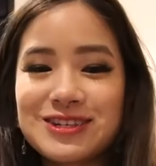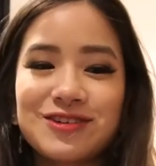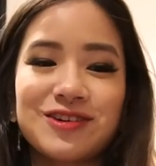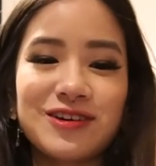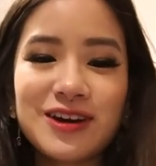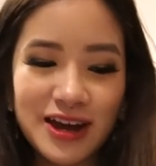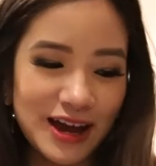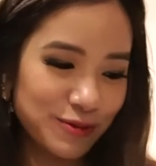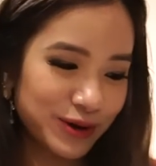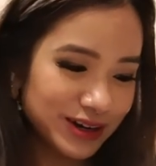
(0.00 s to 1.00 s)
So
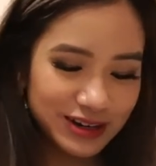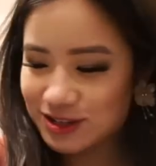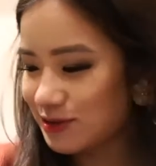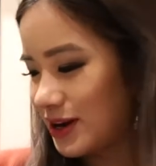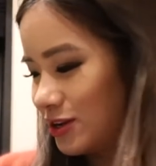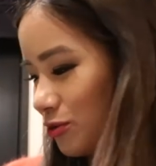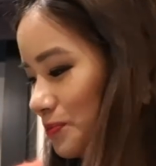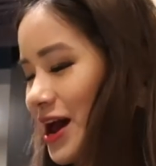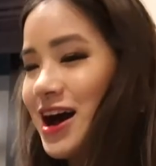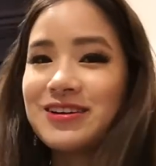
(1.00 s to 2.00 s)
I went into my little
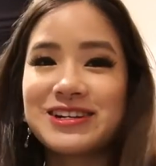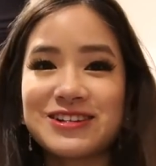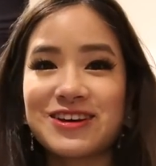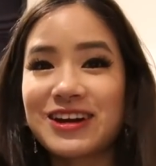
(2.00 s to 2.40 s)
pouch and I was like,